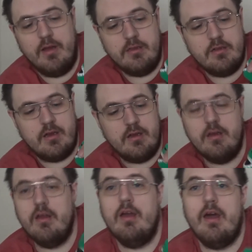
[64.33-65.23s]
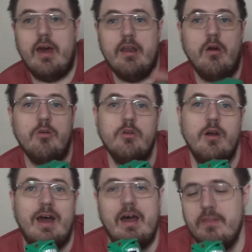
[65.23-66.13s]
Ranger and he also
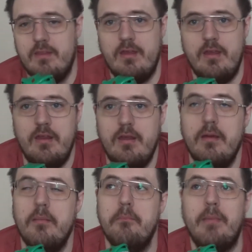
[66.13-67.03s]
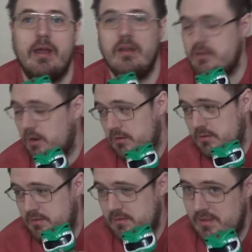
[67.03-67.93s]
had the Mega
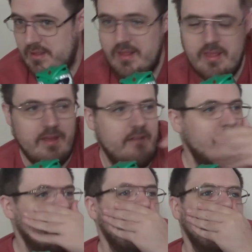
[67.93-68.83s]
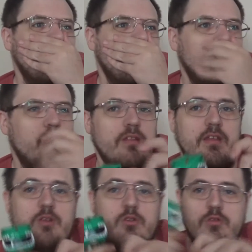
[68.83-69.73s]
Shot if I got one called with
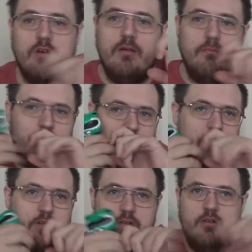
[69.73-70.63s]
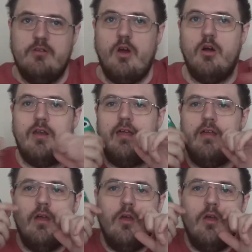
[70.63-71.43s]
the um shot like